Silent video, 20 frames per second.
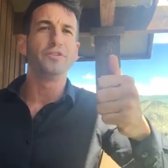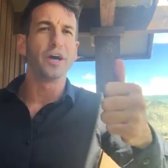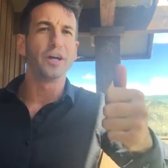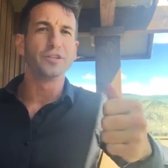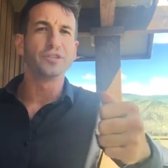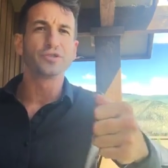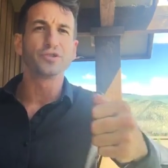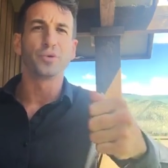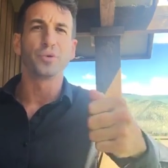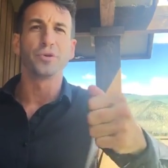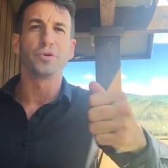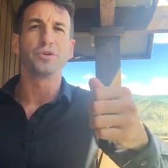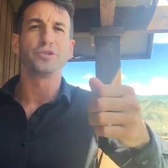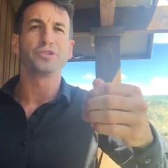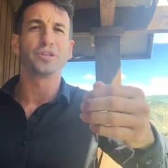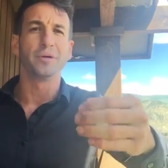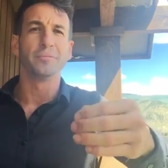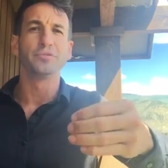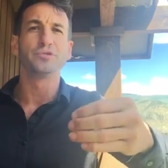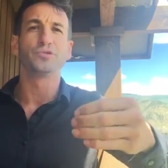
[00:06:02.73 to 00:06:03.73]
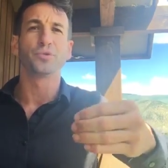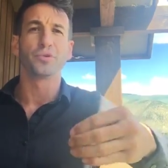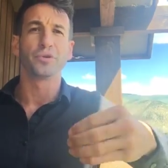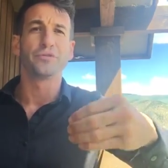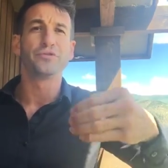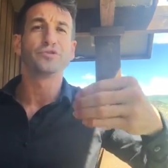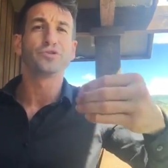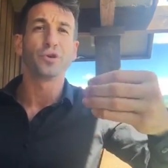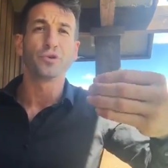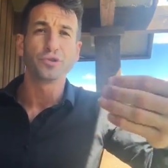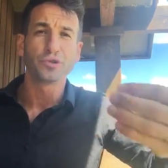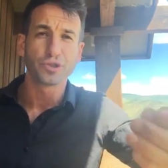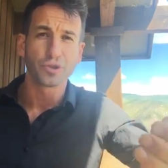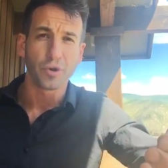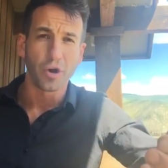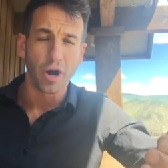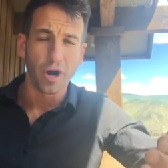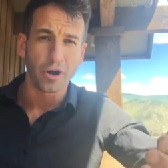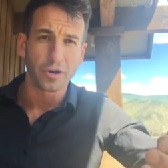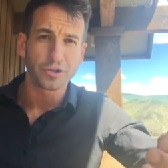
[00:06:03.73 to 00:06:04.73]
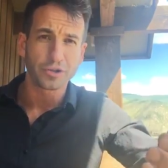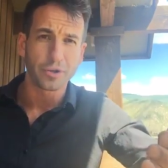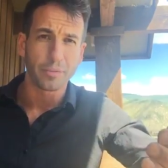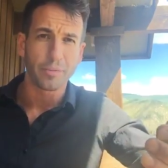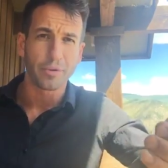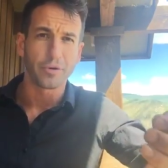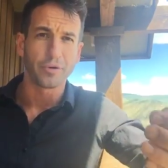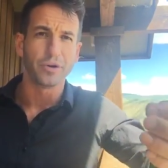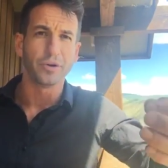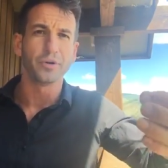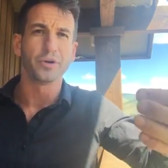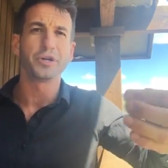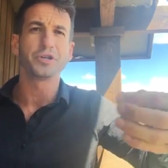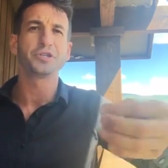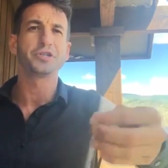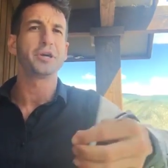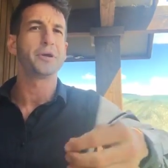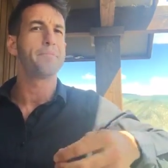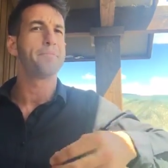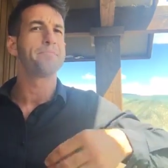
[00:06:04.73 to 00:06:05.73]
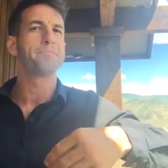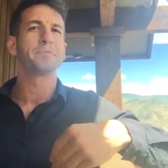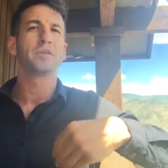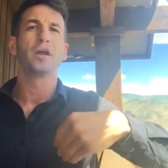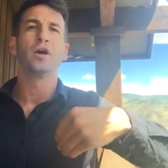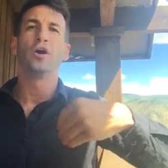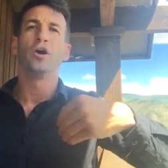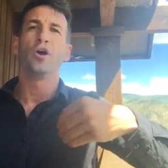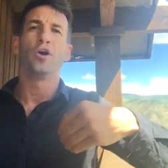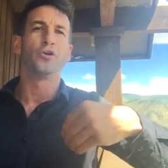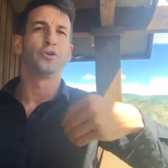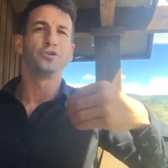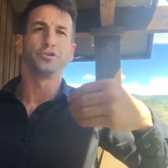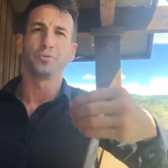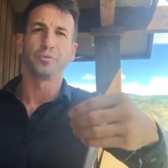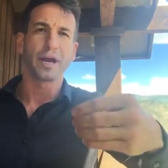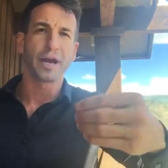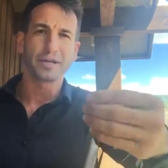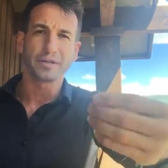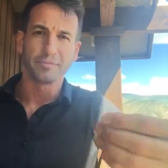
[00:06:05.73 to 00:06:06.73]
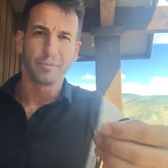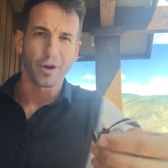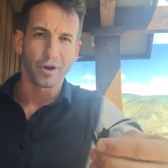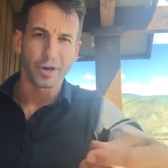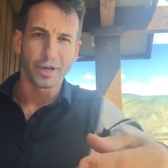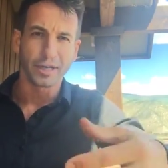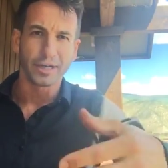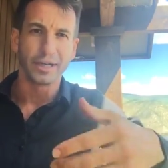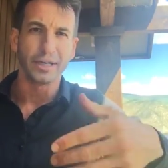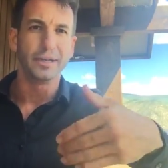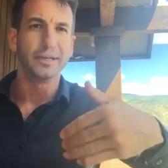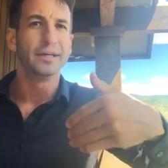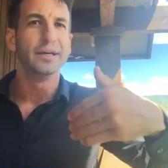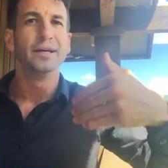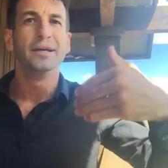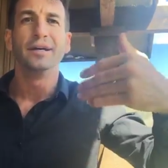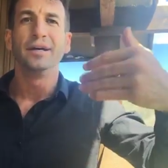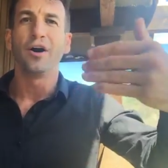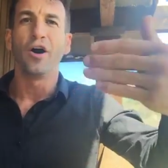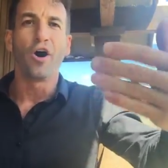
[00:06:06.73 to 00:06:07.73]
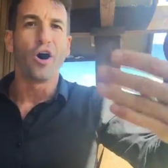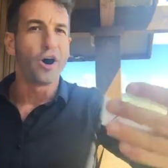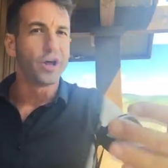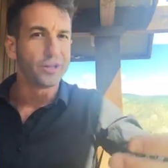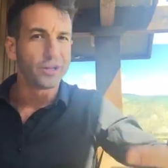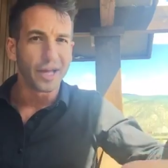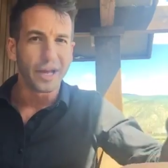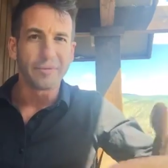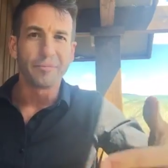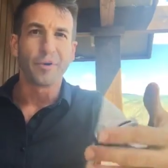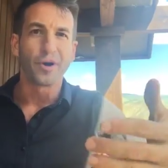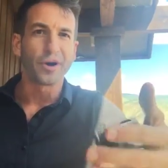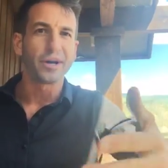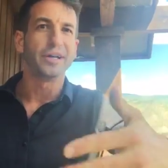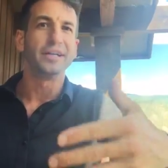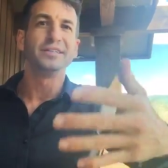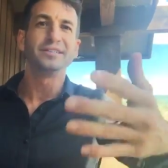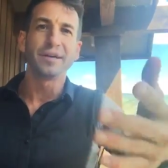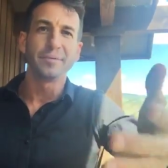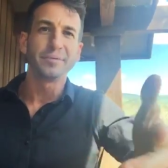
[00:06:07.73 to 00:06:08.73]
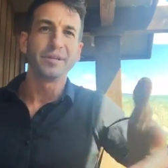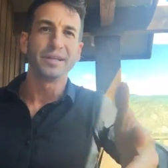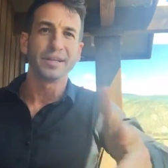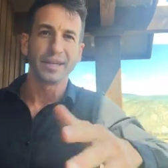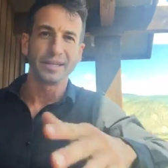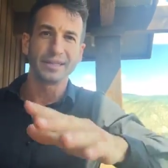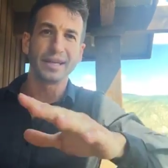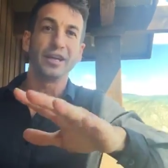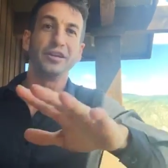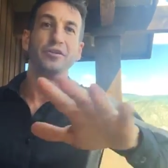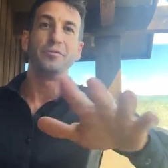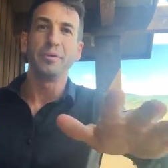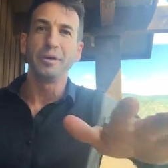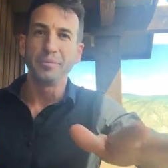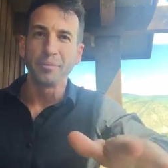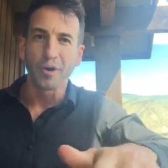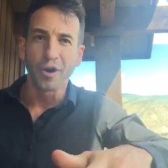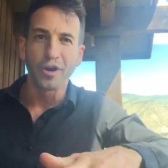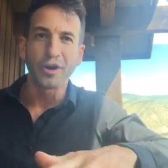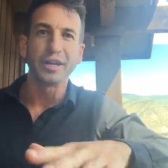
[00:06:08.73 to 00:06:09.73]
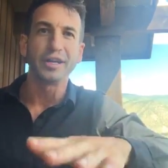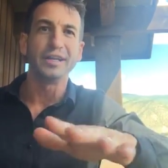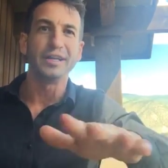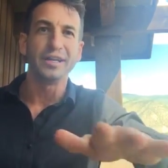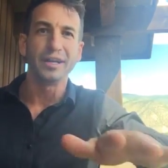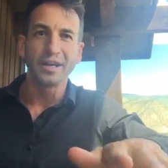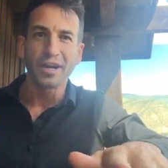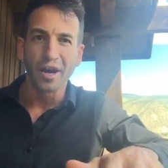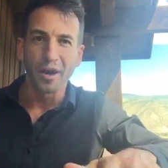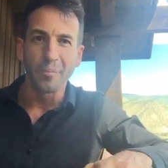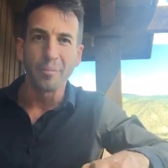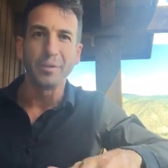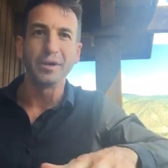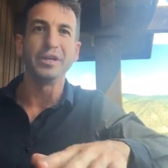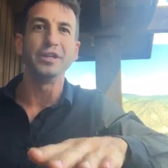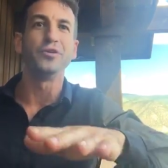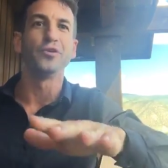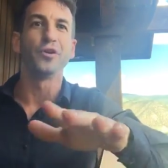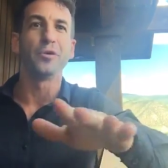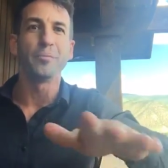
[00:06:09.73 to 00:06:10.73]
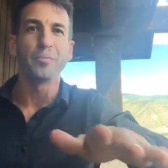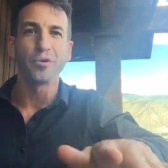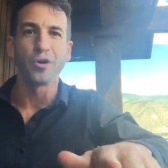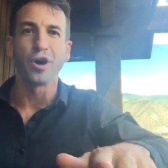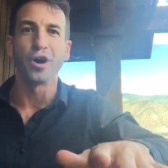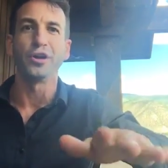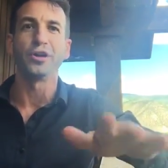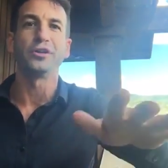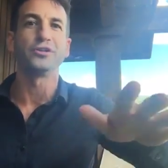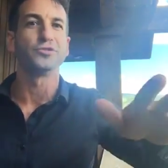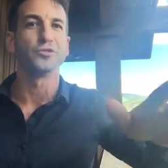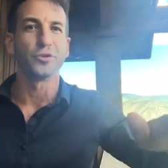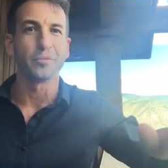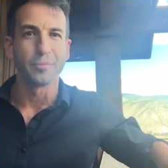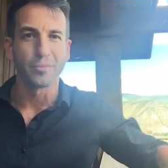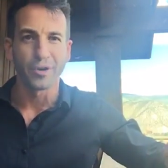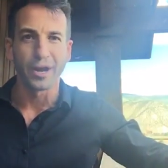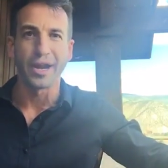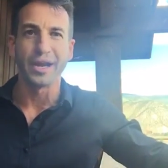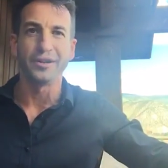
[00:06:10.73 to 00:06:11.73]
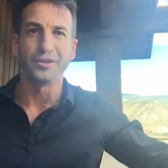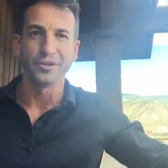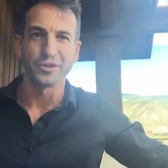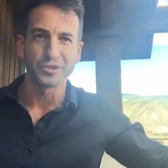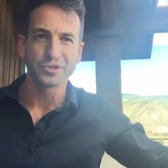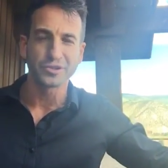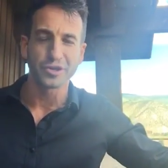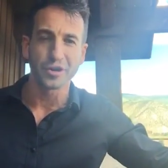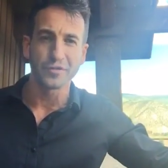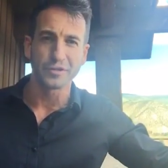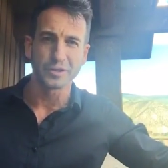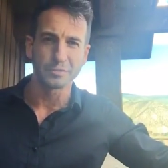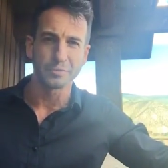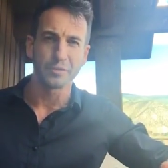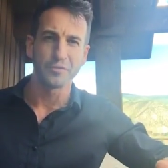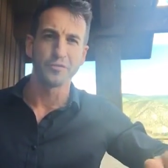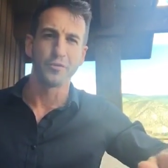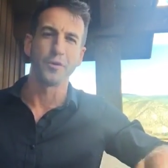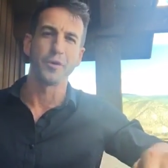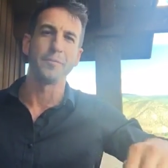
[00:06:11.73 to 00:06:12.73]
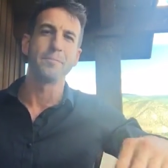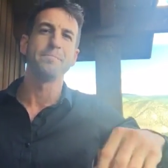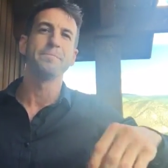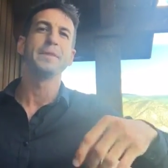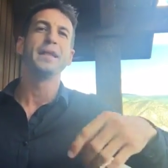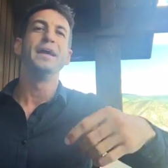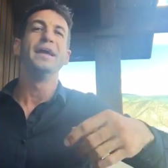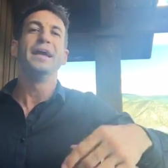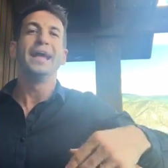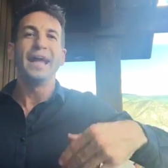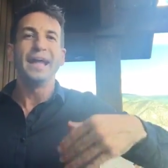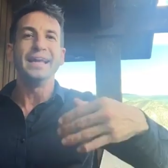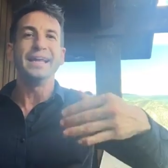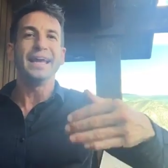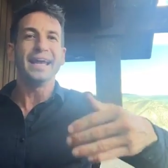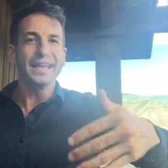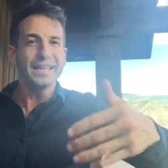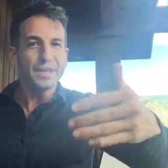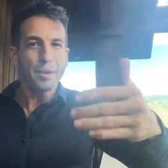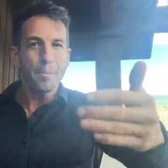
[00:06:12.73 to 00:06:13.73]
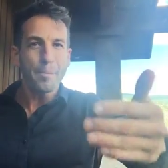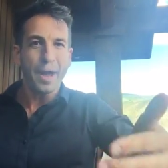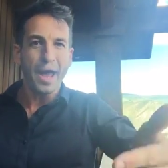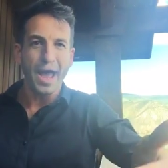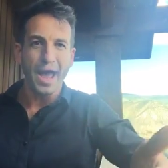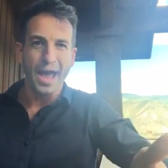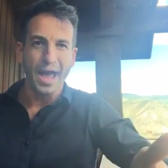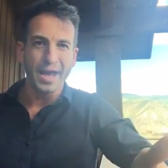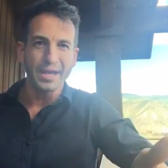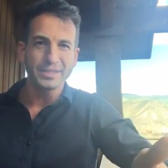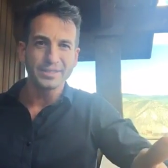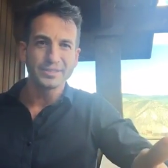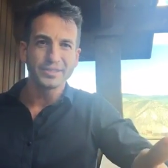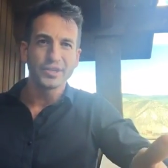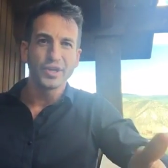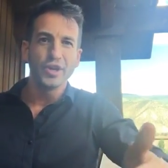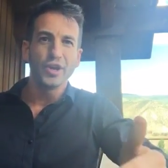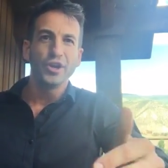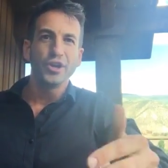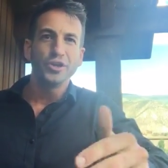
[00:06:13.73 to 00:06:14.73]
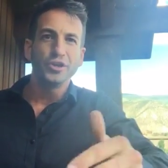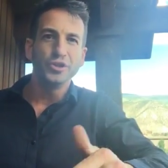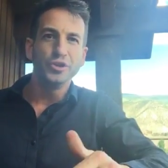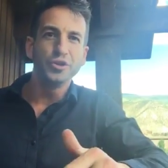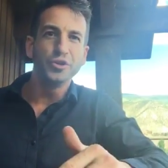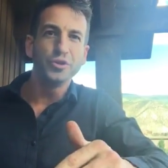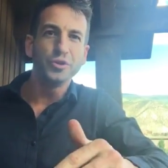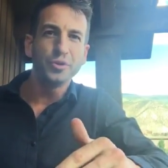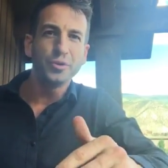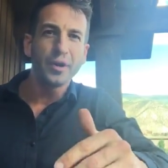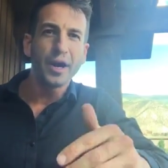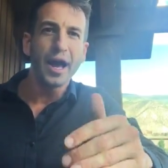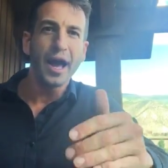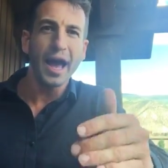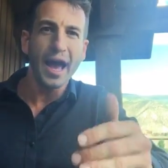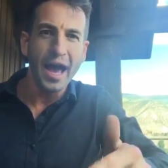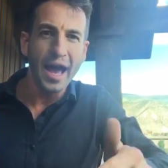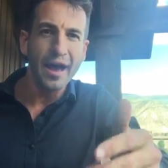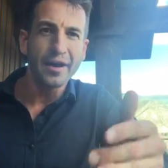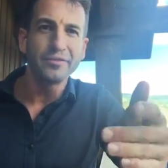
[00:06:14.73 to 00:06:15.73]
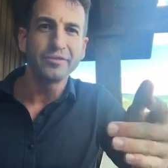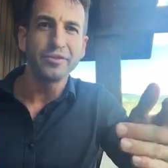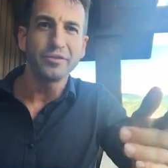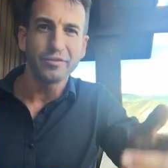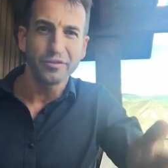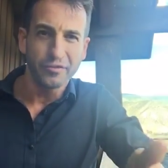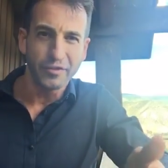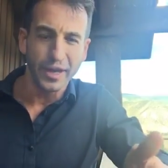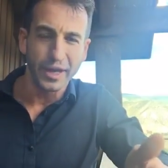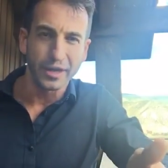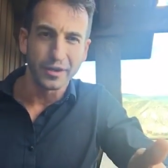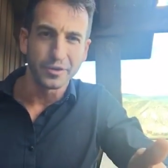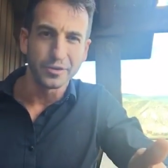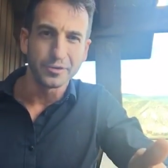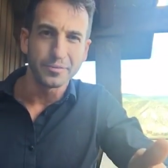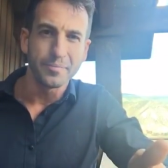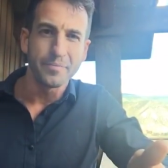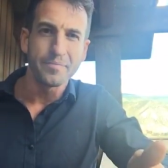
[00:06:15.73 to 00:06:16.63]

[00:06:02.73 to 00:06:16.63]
done some sort of social entrepreneurship or direct marketing, online marketing, something like that. You've been marketing a company or a product or a brand or a service before. And in the past, you have failed,